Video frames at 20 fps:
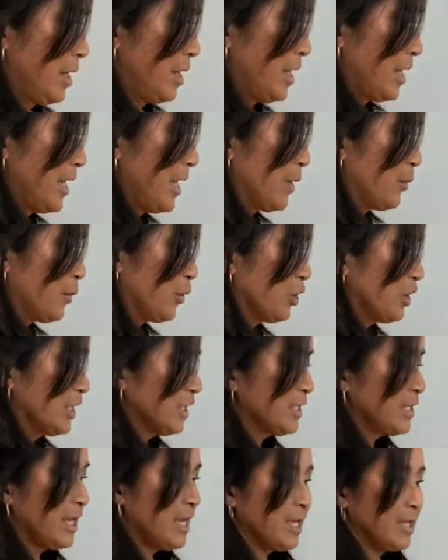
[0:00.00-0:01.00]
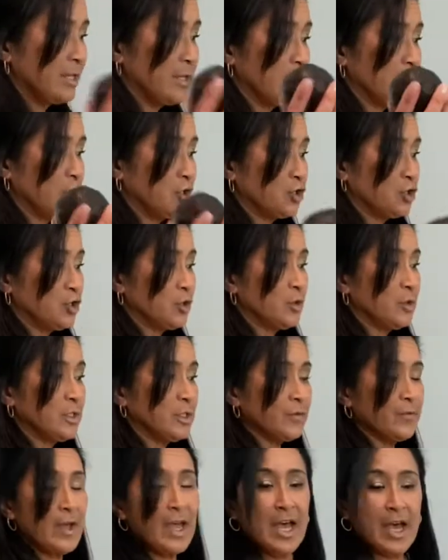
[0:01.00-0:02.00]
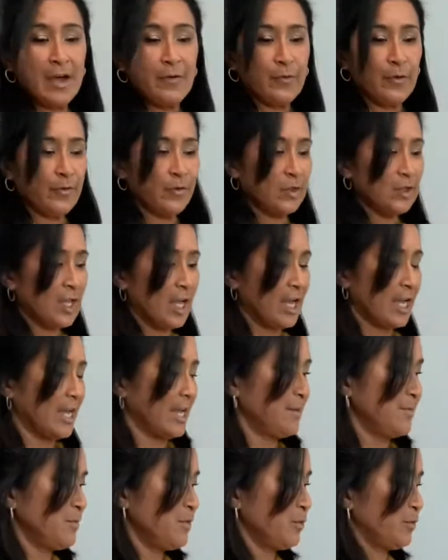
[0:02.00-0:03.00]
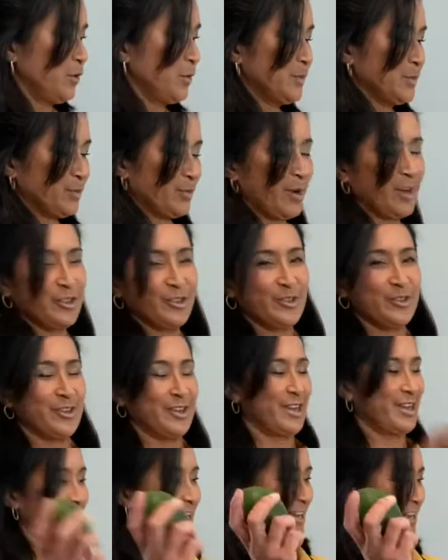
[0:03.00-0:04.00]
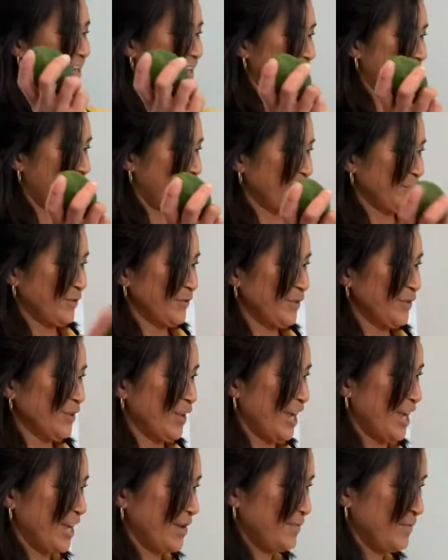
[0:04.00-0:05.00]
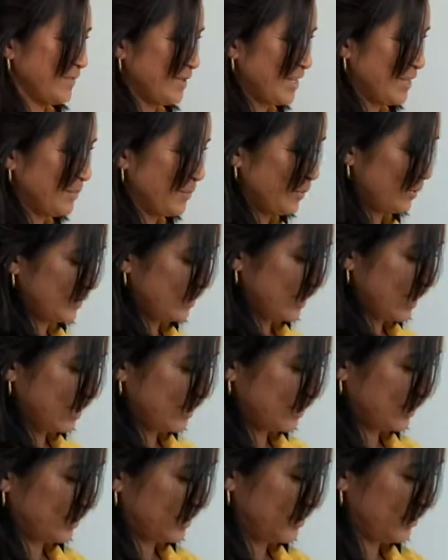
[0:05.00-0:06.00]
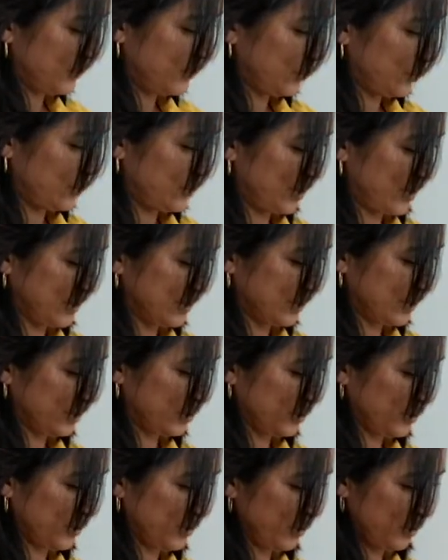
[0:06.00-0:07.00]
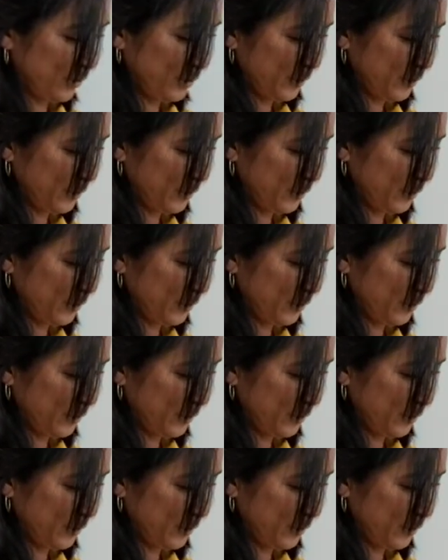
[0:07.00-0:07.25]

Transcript: And we're gonna take juice of half of a lime, half of a lime, and put that into the food processor bowl.